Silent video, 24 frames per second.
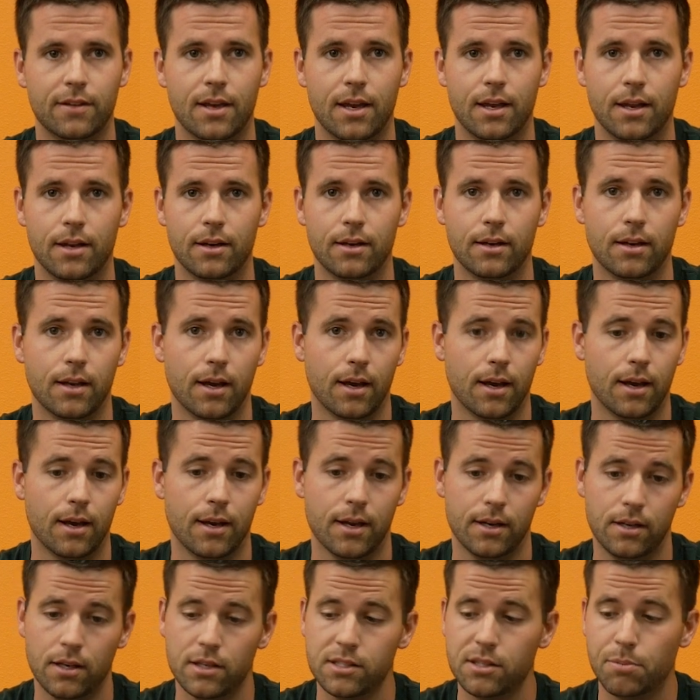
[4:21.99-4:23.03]
and
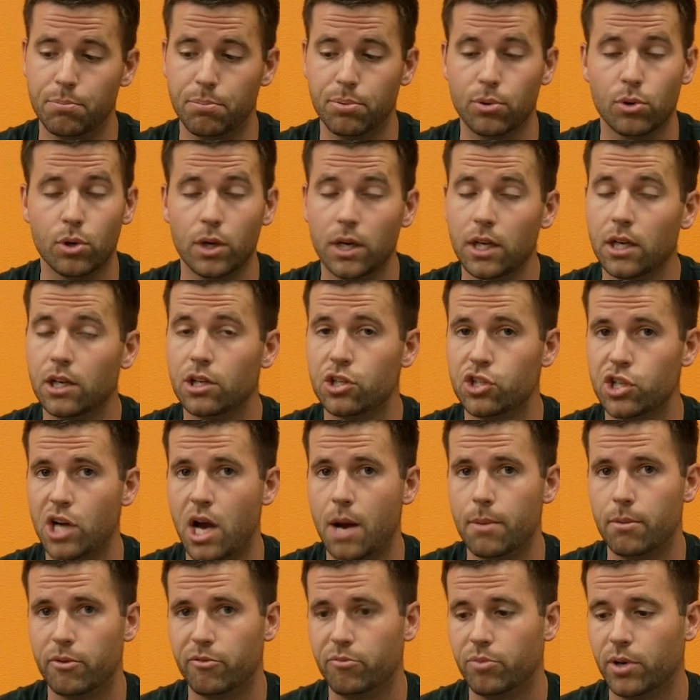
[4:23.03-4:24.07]
it does a pretty good
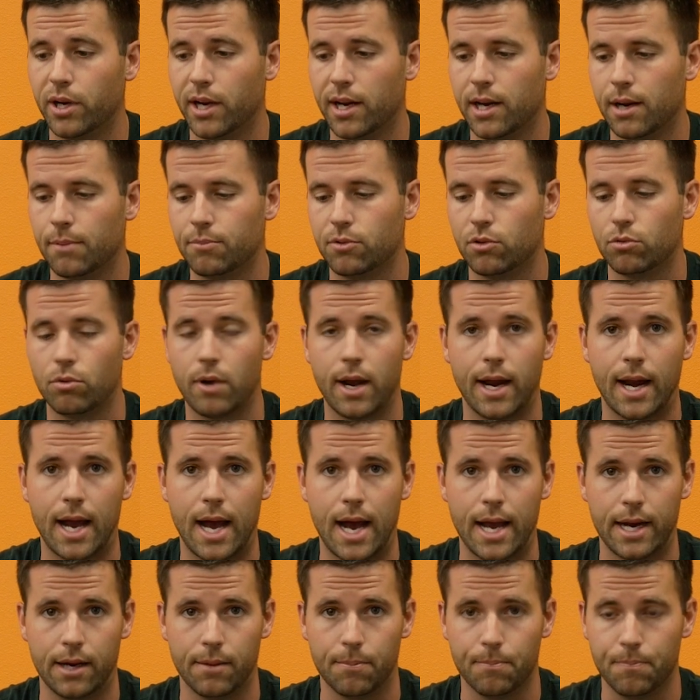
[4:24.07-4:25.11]
job of bringing up the right
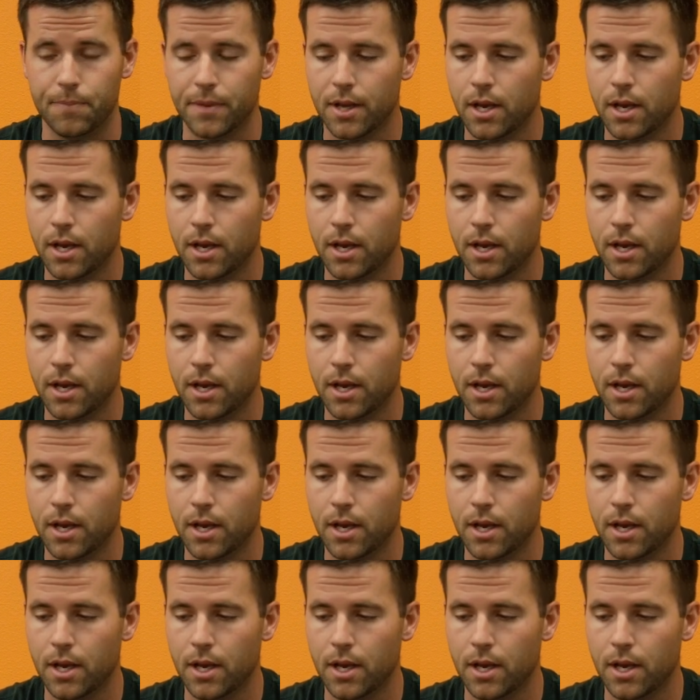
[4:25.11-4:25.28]
item.